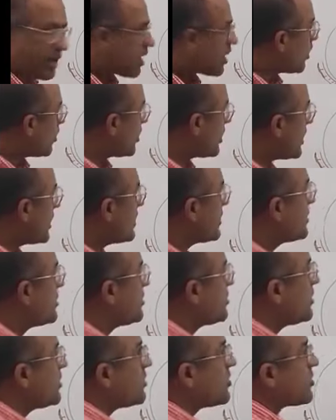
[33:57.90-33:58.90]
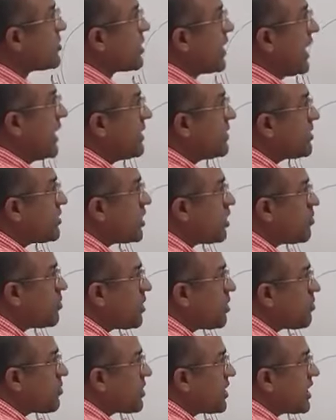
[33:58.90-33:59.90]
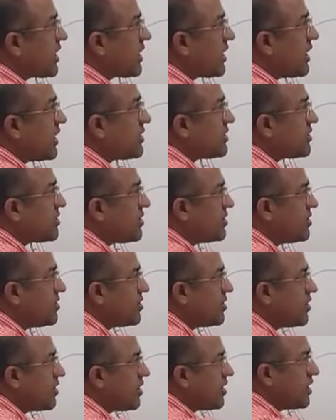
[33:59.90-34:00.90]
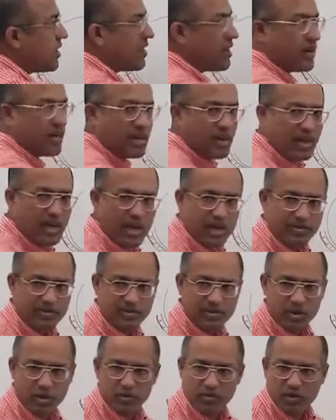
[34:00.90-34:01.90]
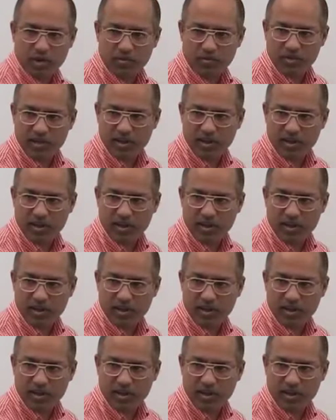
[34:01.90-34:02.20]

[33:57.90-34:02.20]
Now, this is right cerebral peduncle and this is left cerebral